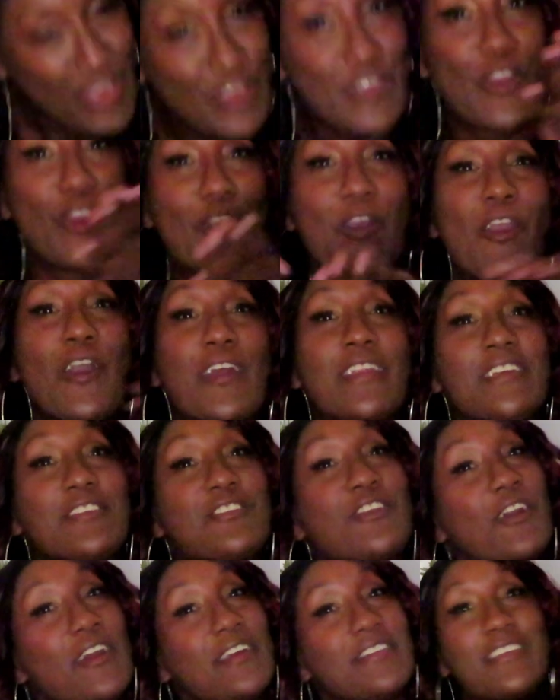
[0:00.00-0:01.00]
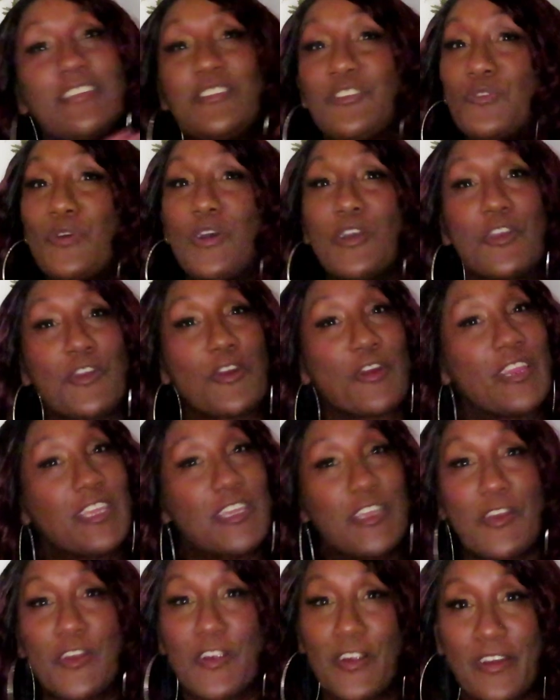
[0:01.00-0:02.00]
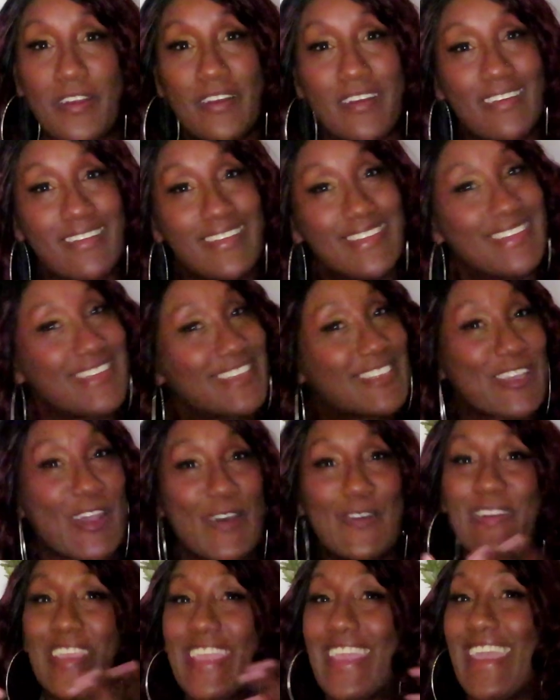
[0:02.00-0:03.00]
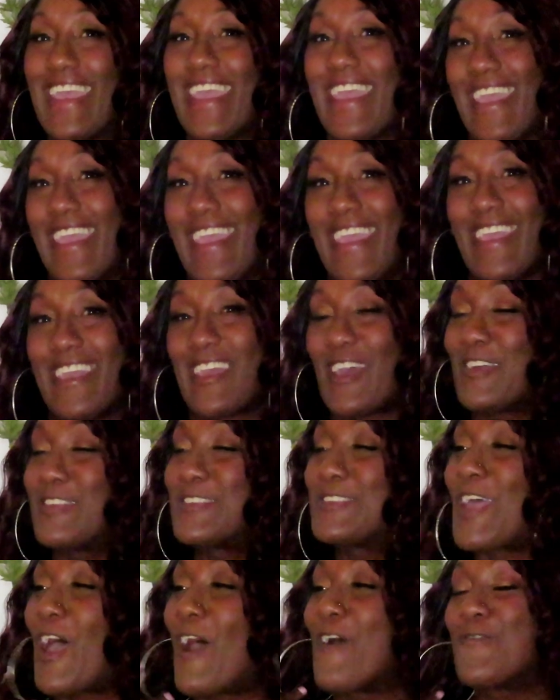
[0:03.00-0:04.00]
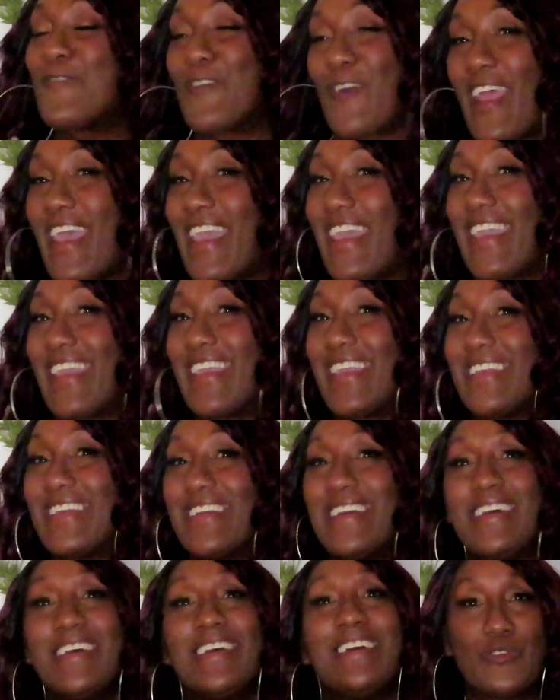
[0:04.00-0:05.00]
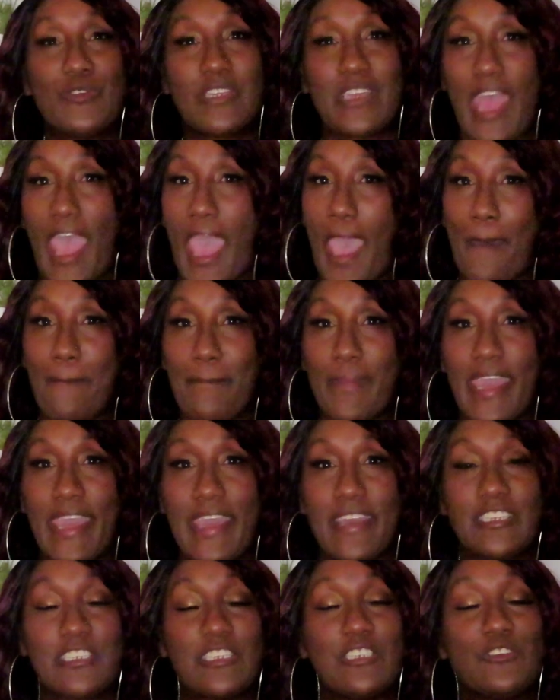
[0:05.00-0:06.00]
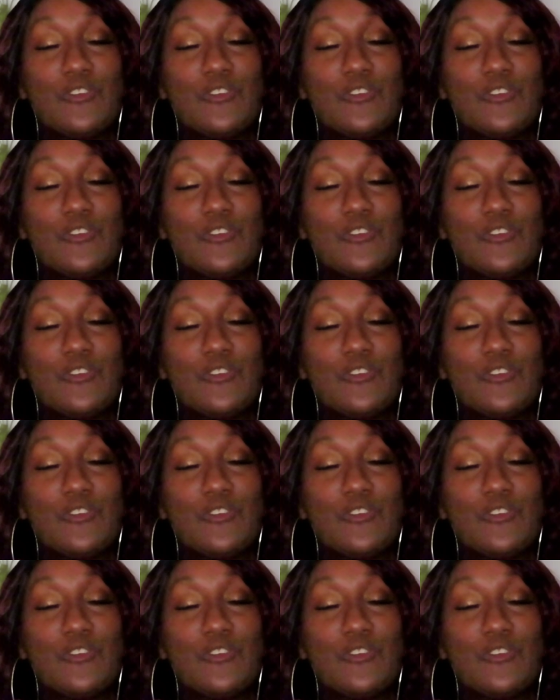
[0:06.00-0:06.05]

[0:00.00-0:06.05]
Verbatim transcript: Your girl done turned into a girly girl. It's okay. It's alright. Using eye mask.